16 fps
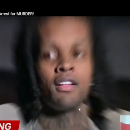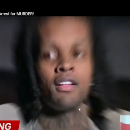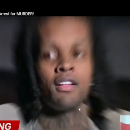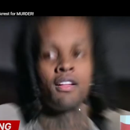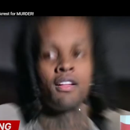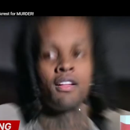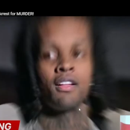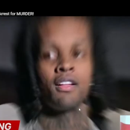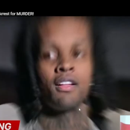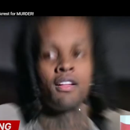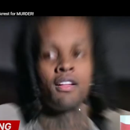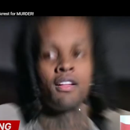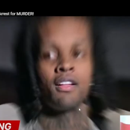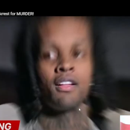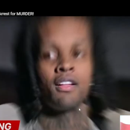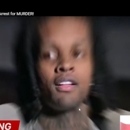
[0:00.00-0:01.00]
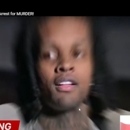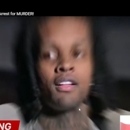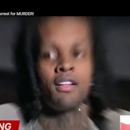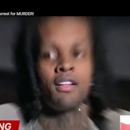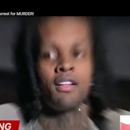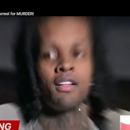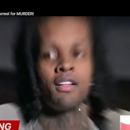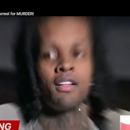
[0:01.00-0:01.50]

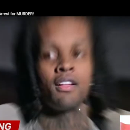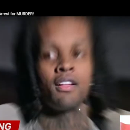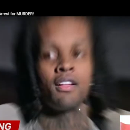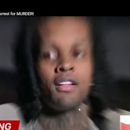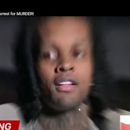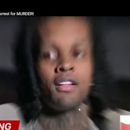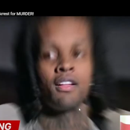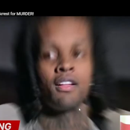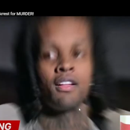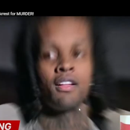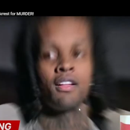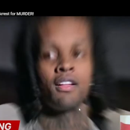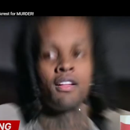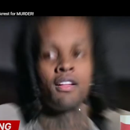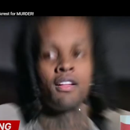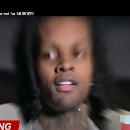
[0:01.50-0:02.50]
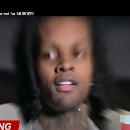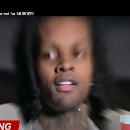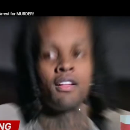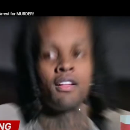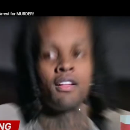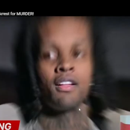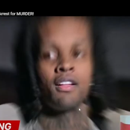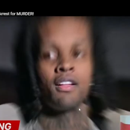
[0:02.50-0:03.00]

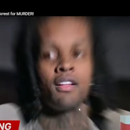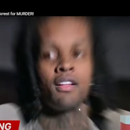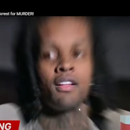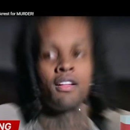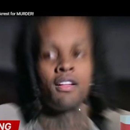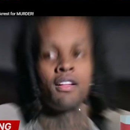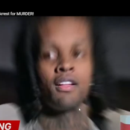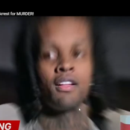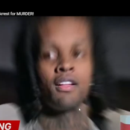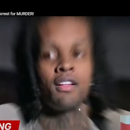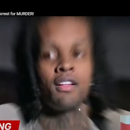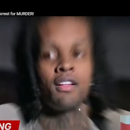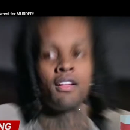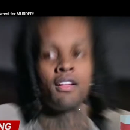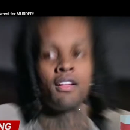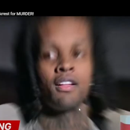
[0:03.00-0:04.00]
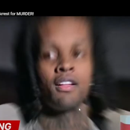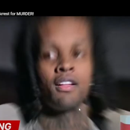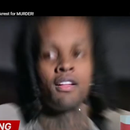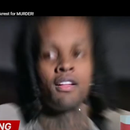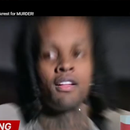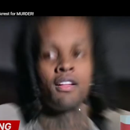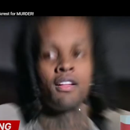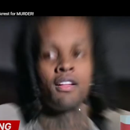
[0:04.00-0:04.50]

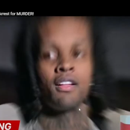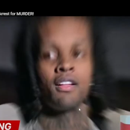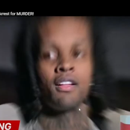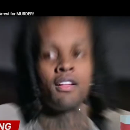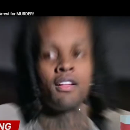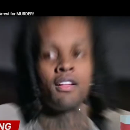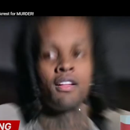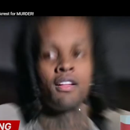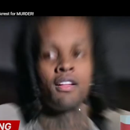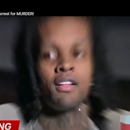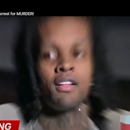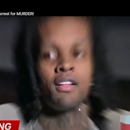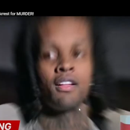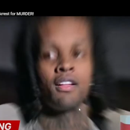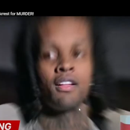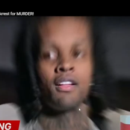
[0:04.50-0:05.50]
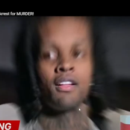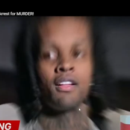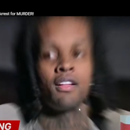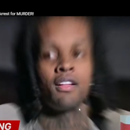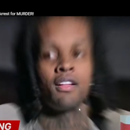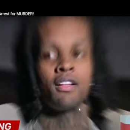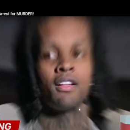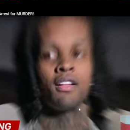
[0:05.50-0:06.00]

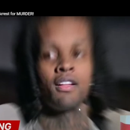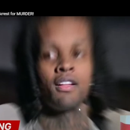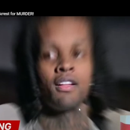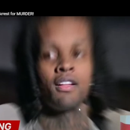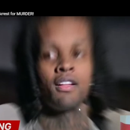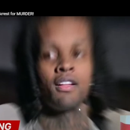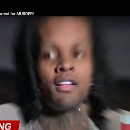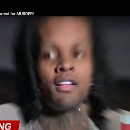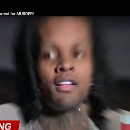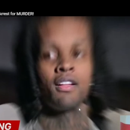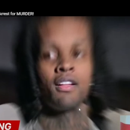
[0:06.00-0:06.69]
(no one is talking)